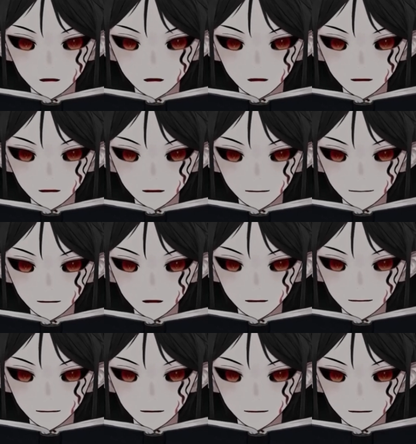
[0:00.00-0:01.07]
and even
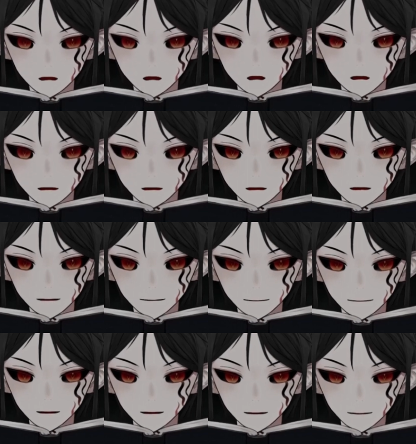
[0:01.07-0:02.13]
in the dark I could
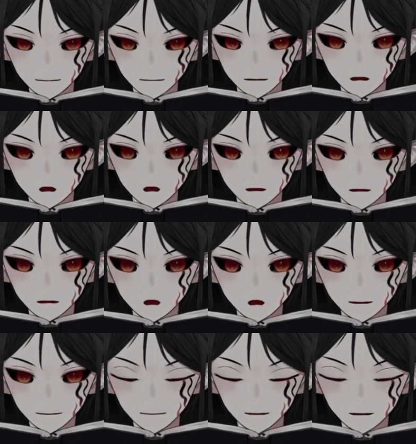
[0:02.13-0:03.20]
see his broad
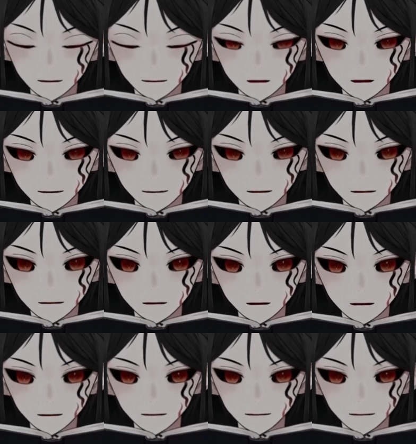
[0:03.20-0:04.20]
white teeth as he grinned.